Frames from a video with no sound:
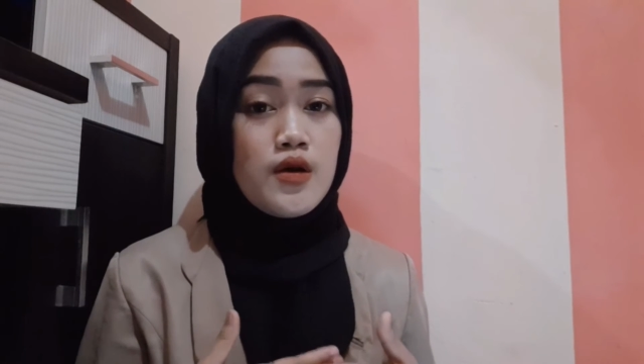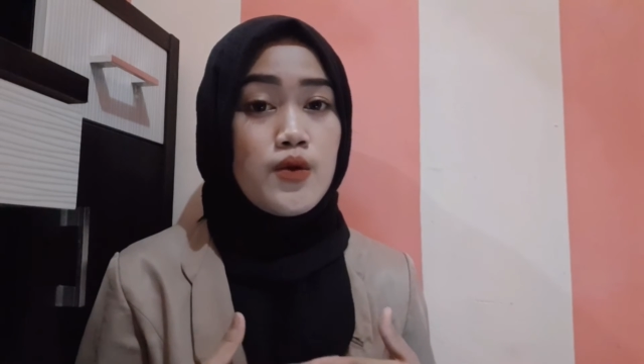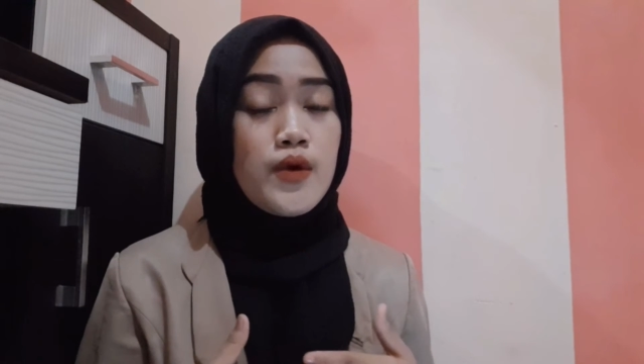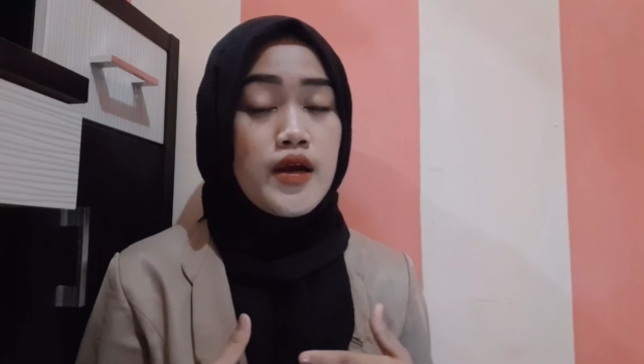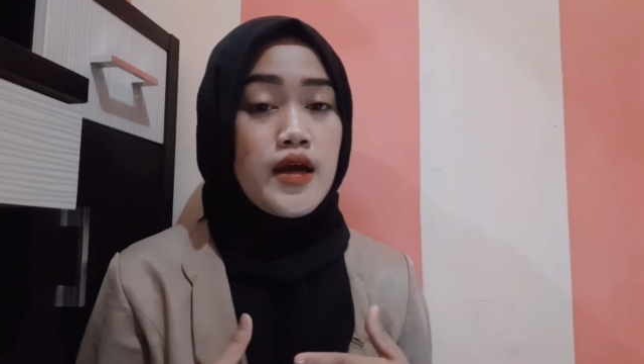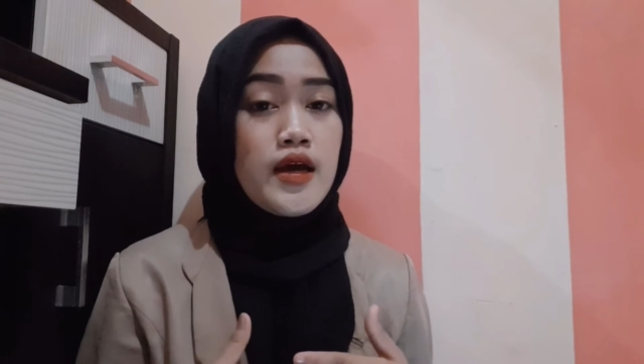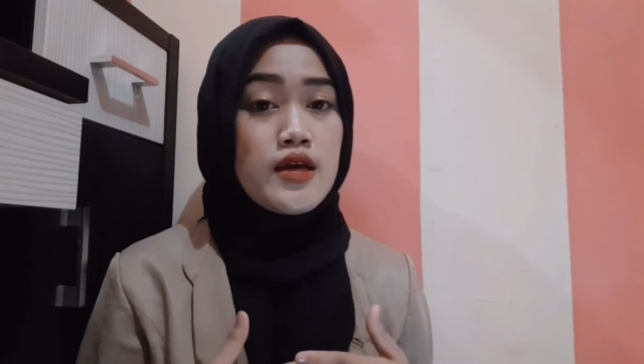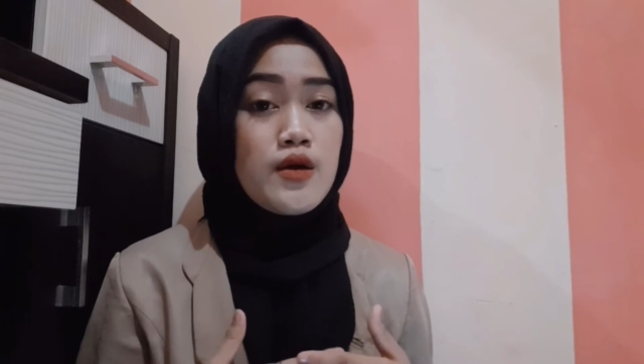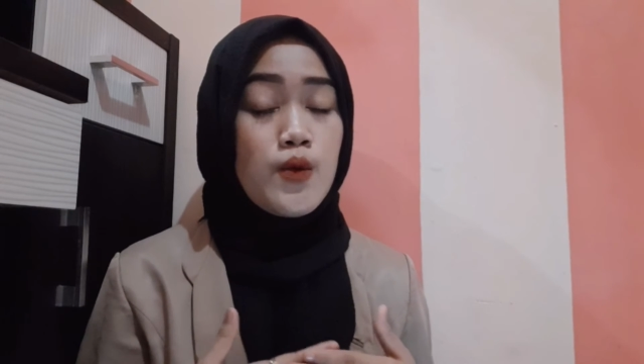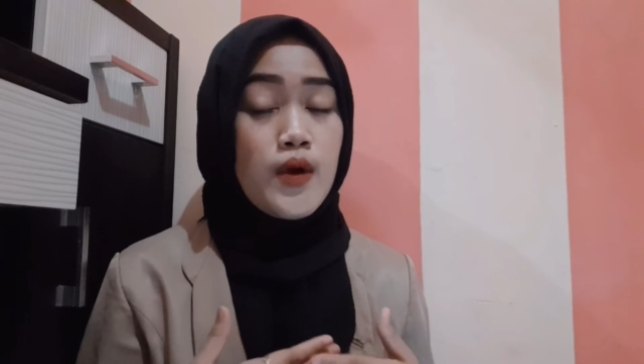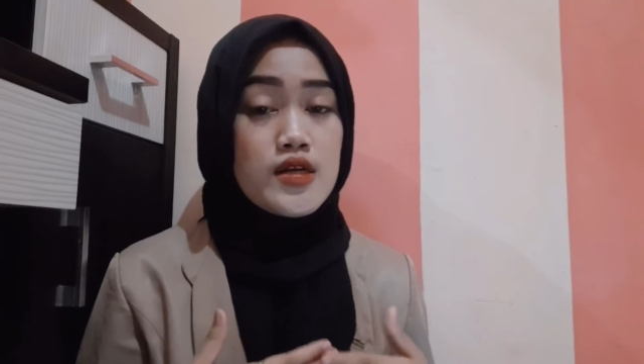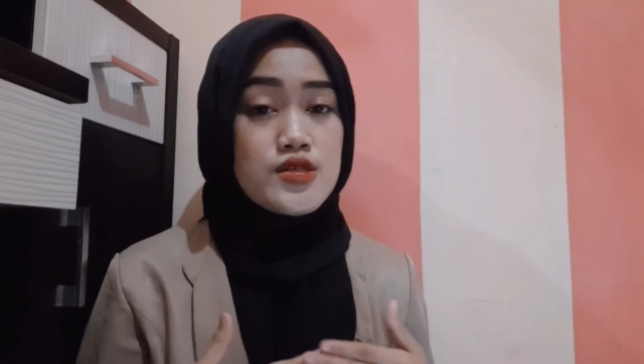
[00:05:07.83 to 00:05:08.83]

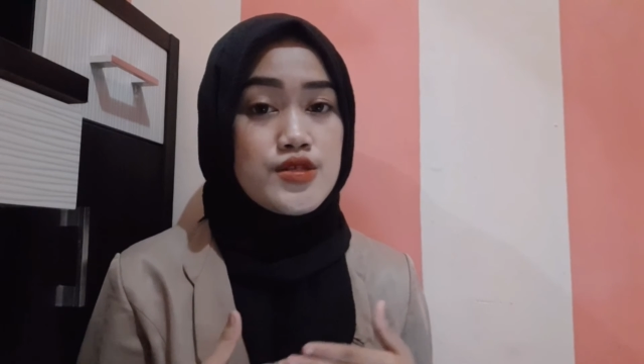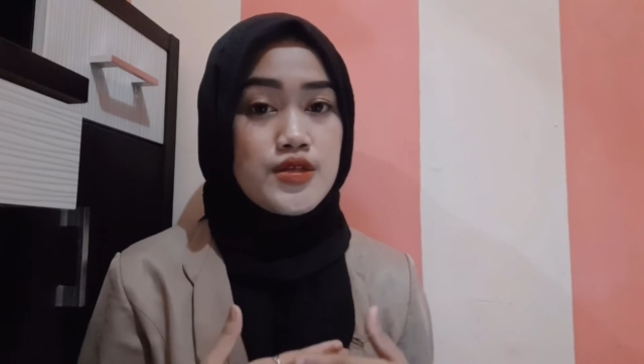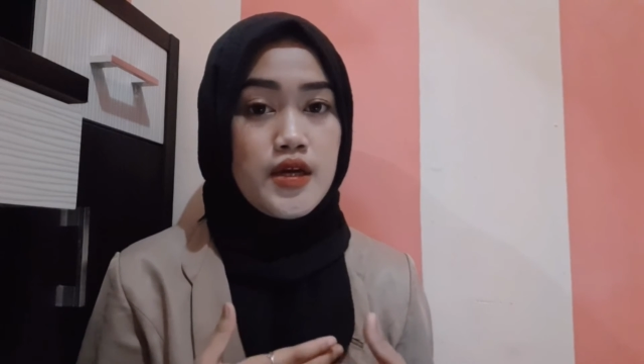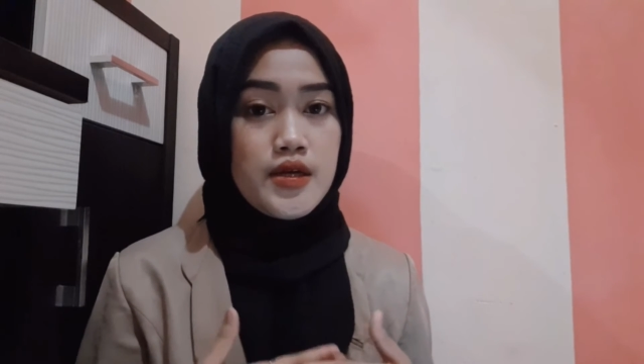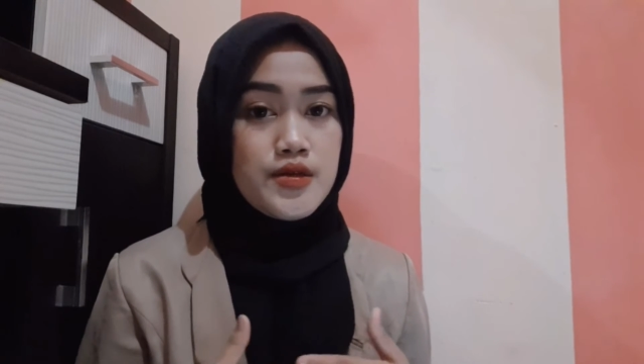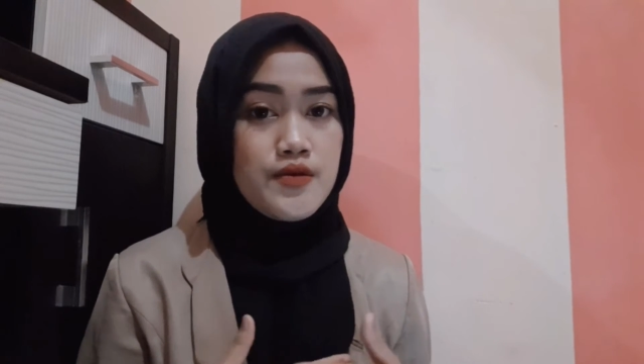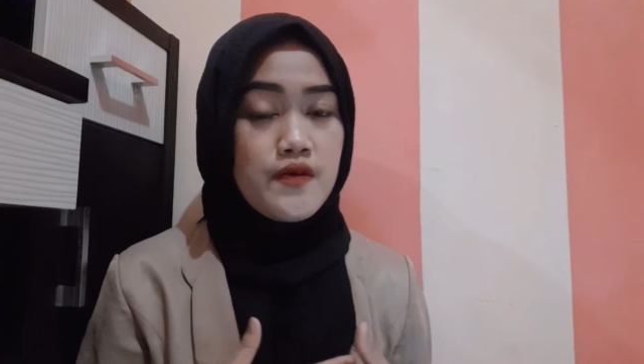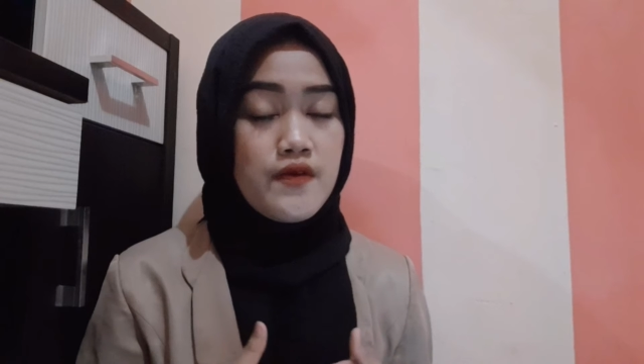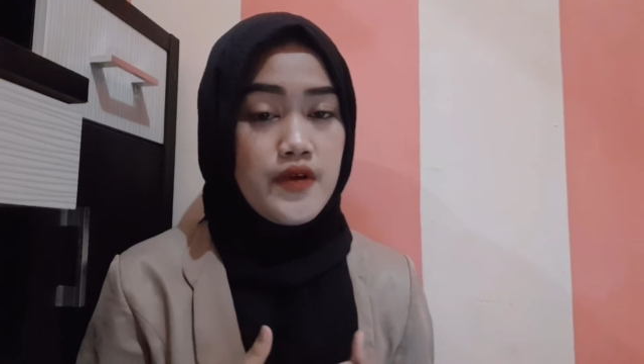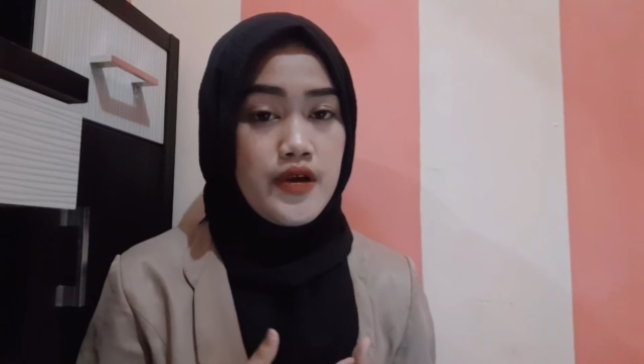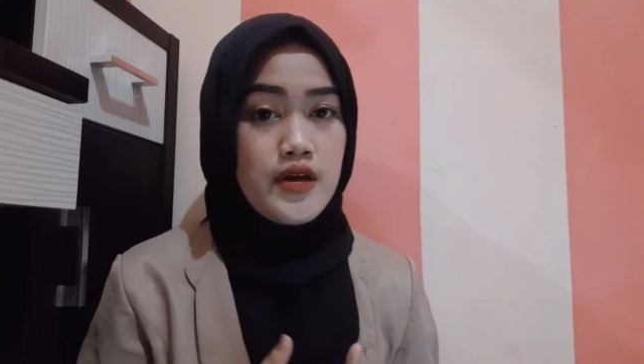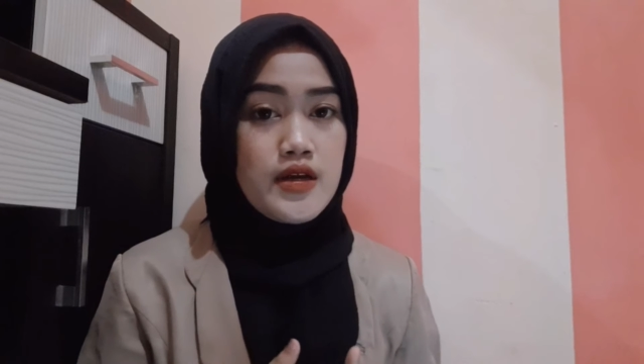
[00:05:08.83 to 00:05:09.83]
what should I do
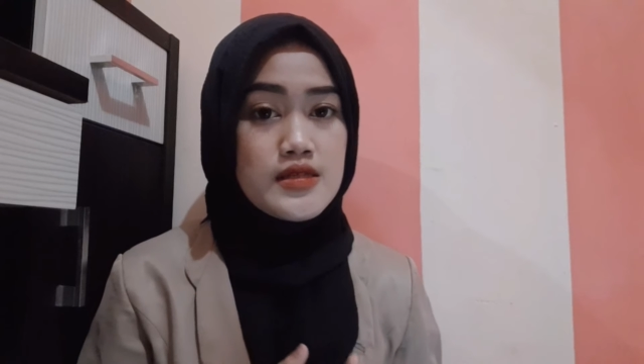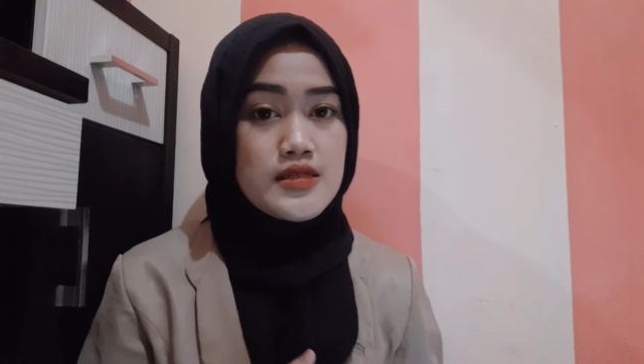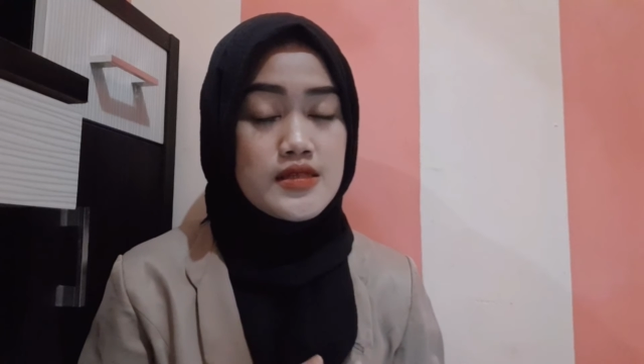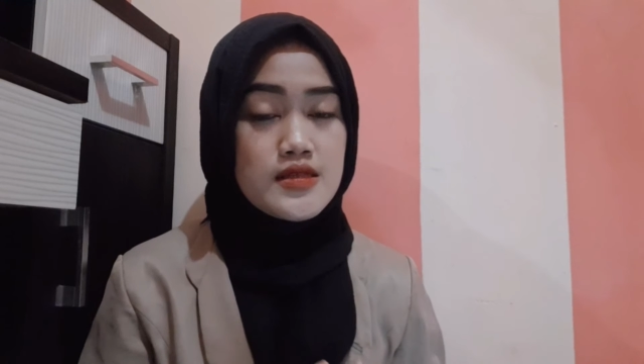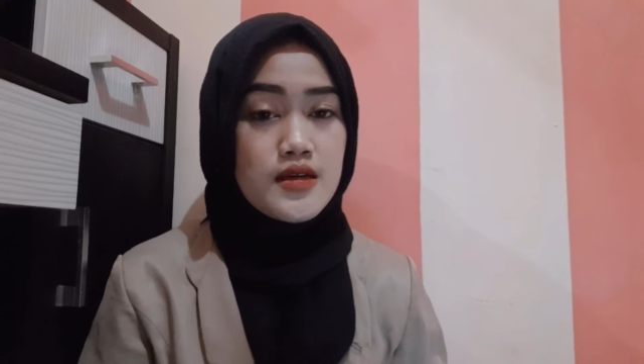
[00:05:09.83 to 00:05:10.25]
first.